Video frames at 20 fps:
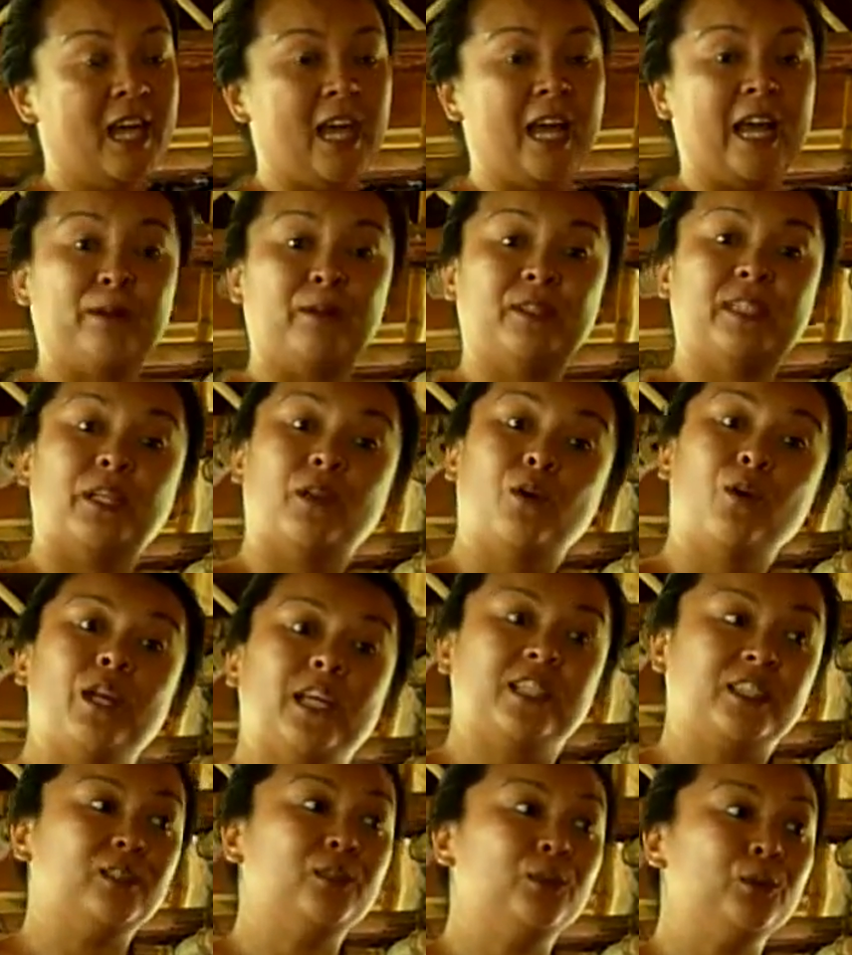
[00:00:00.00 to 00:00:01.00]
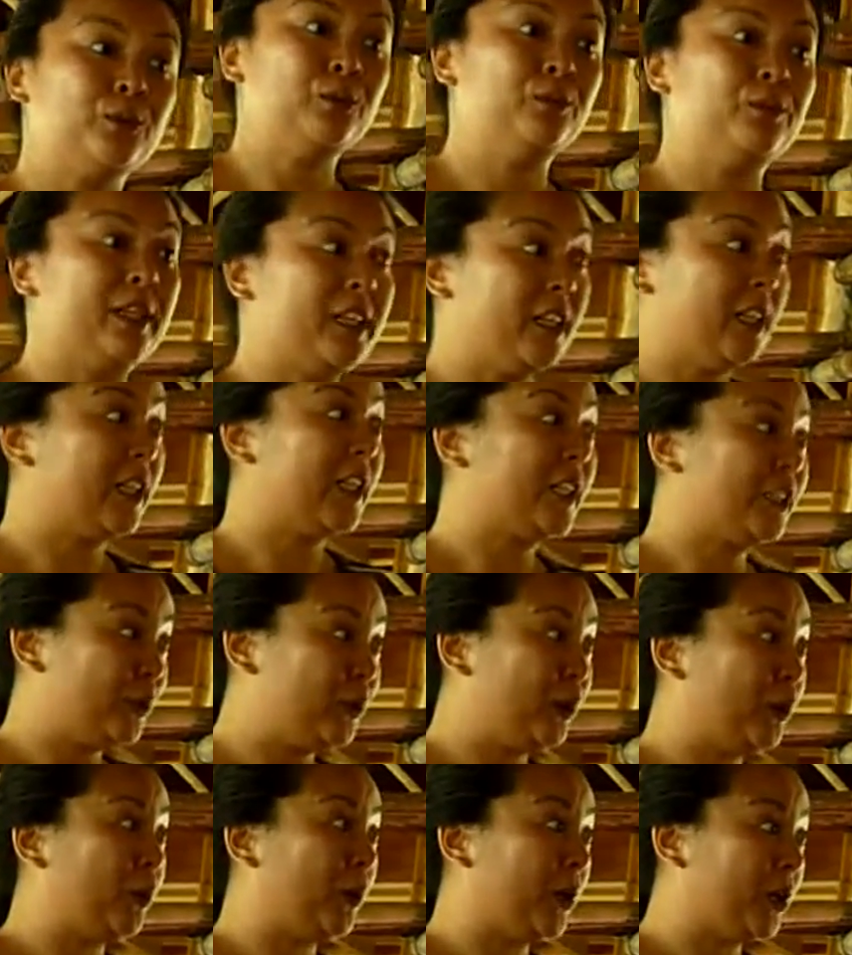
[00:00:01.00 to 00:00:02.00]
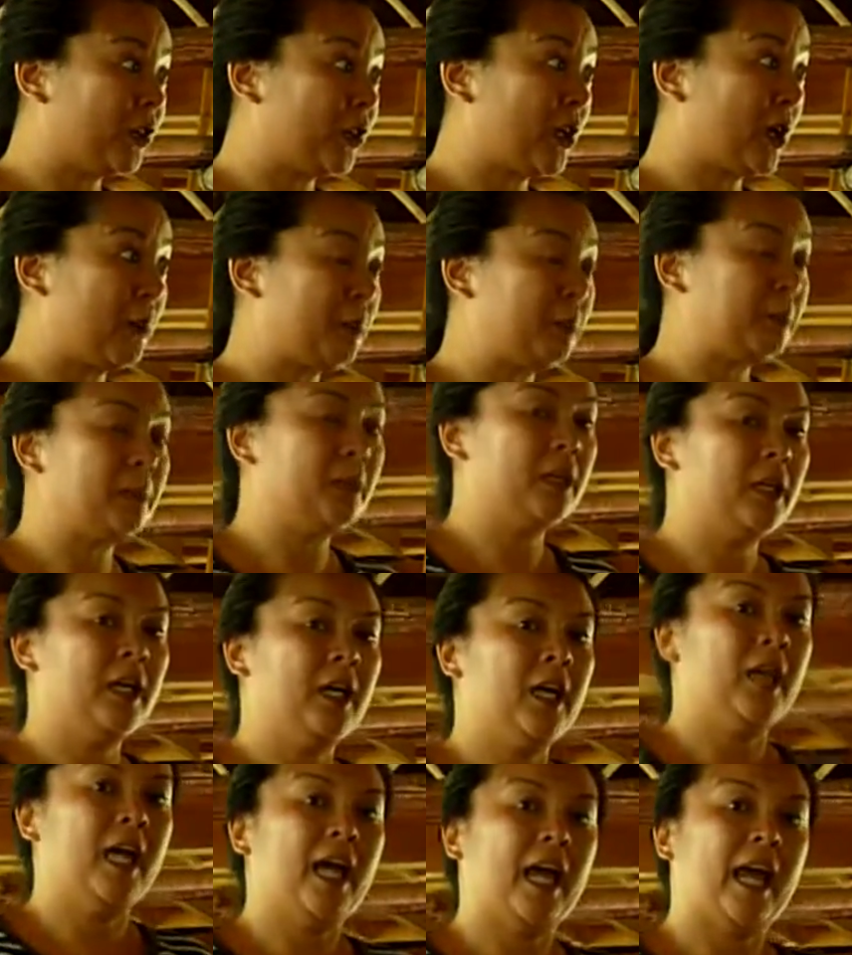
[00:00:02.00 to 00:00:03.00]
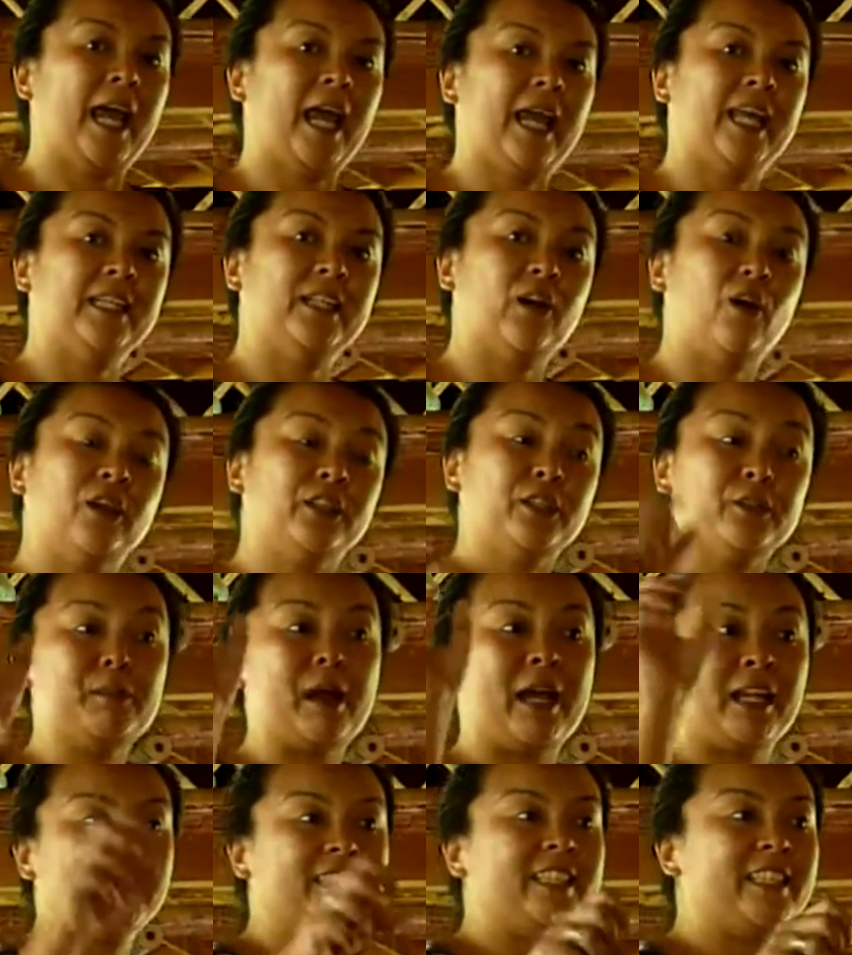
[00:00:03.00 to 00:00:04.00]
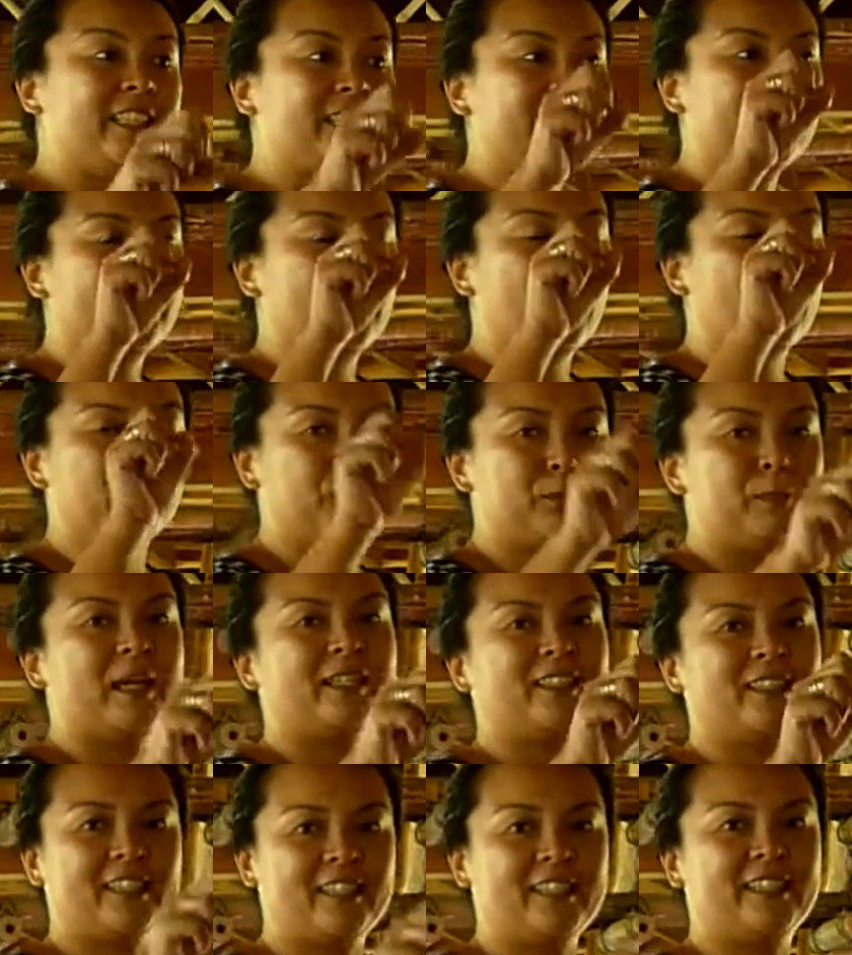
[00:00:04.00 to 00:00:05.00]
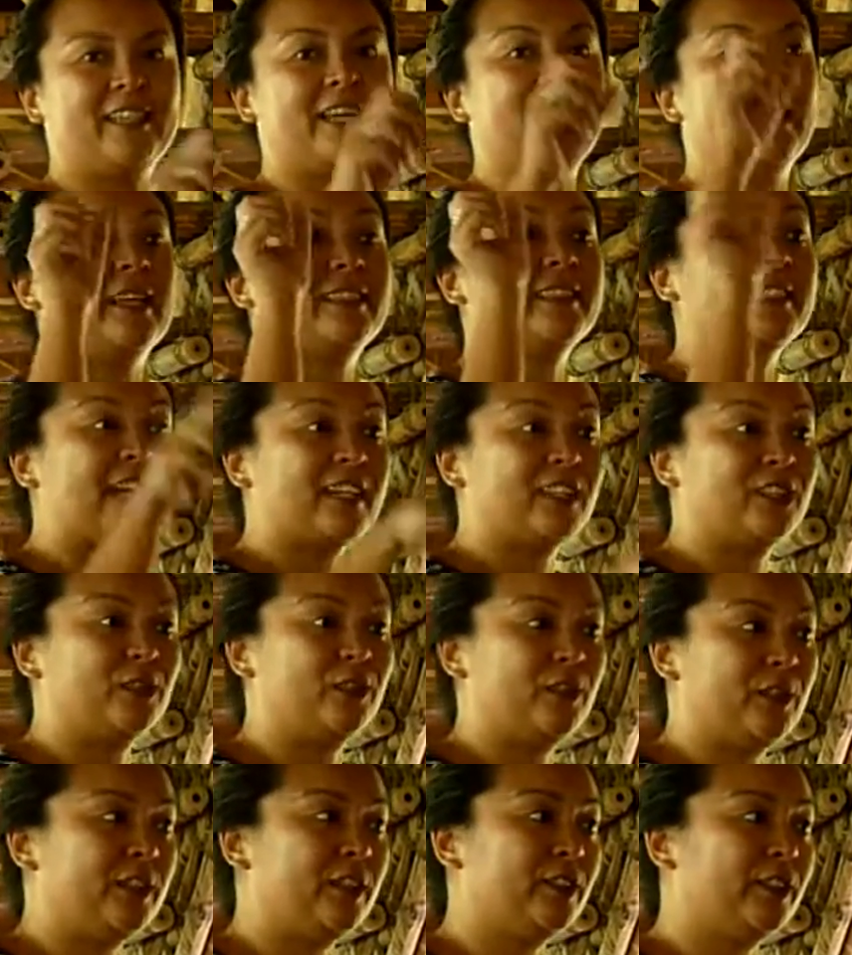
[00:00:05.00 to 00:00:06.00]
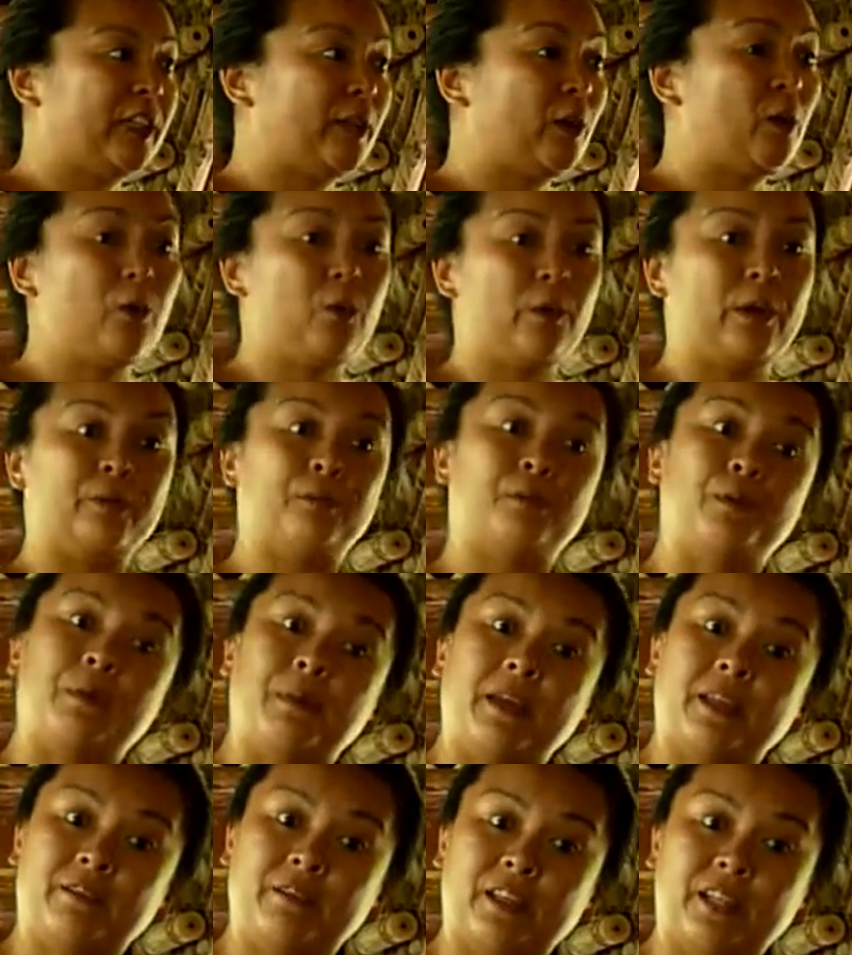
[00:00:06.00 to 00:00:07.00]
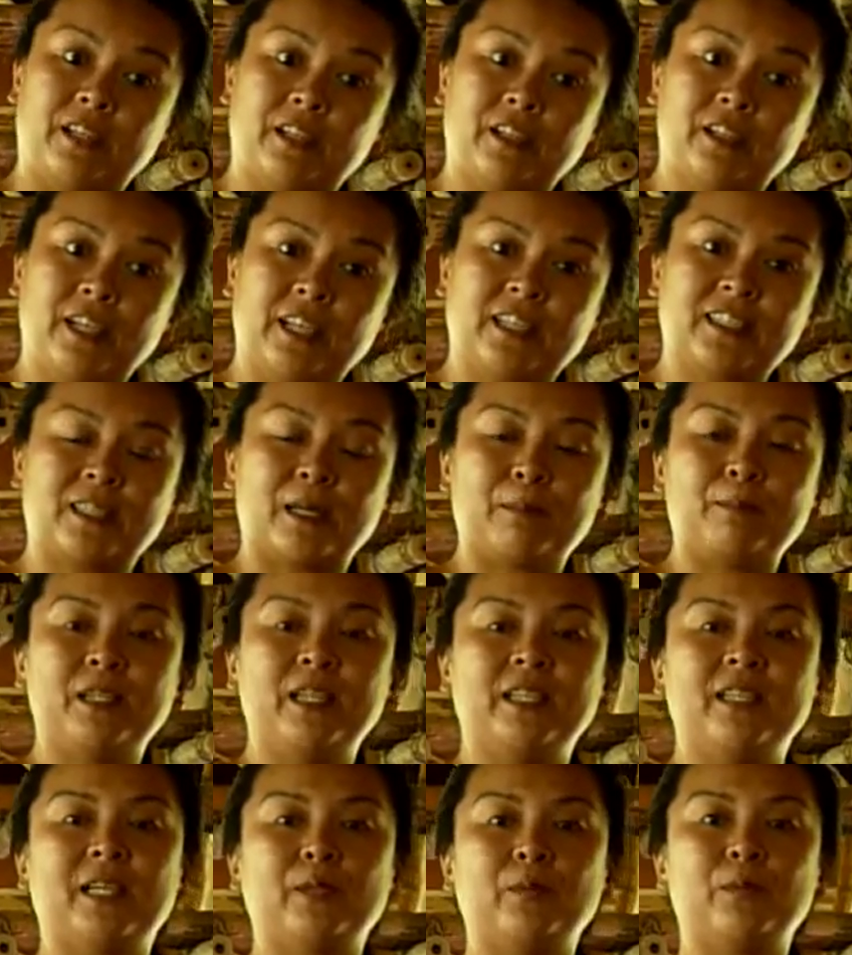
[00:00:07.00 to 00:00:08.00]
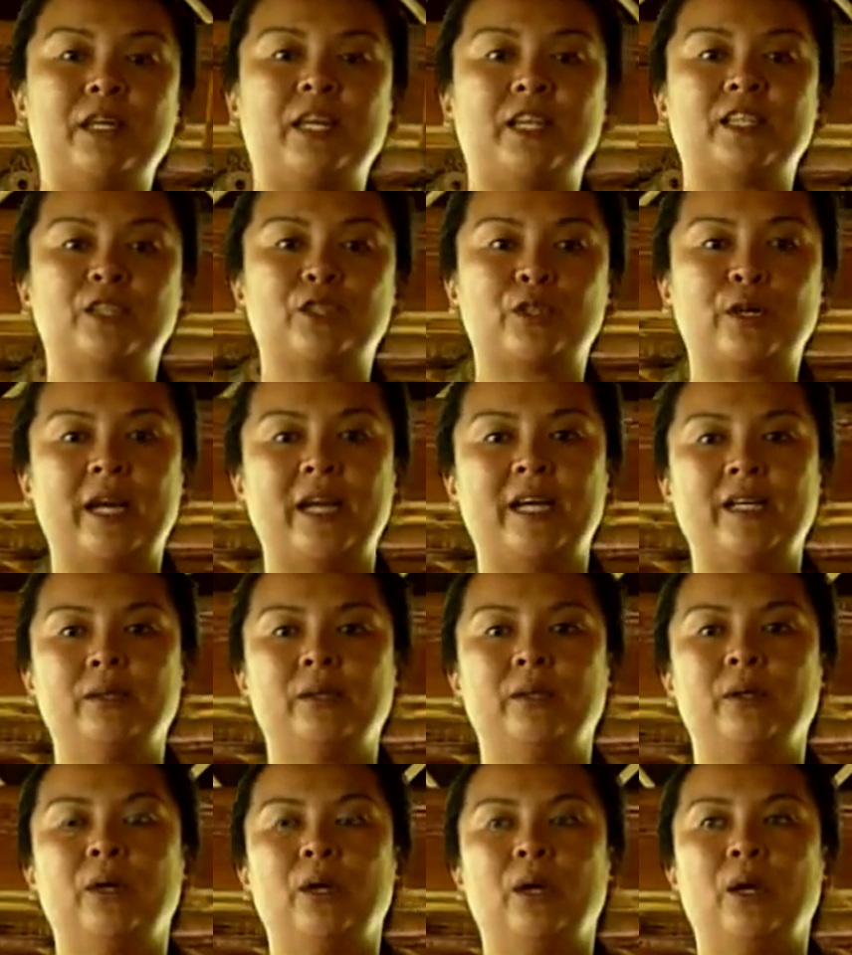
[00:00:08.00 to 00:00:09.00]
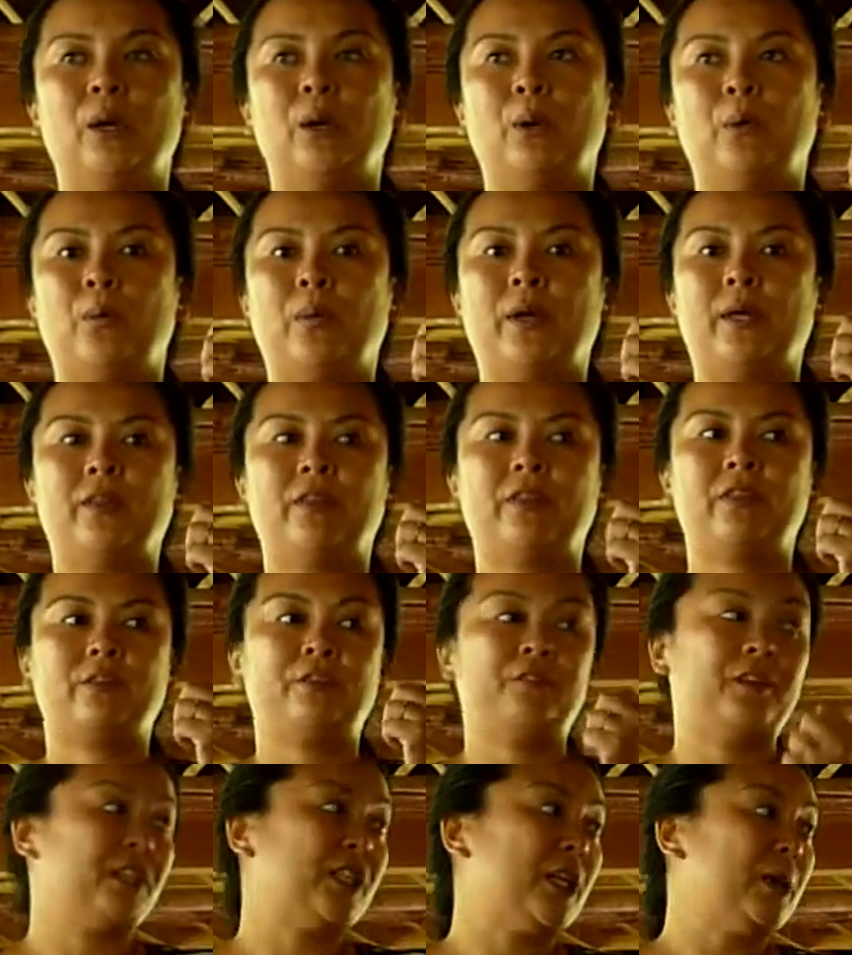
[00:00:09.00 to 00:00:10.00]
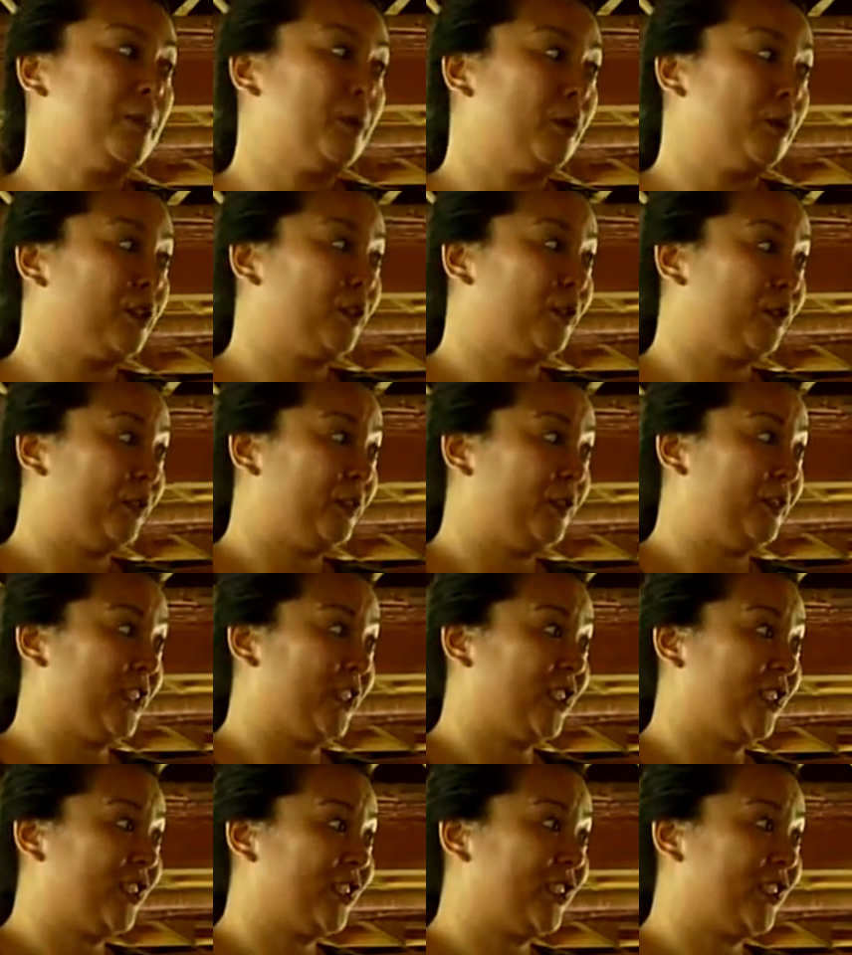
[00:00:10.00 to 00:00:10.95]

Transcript: And he said, oh, let's do vinegar, let's do a workshop. And automatically they attached to it. It's like, oh, if we make vinegar, it's something that we can trade with the fishing boats for fish.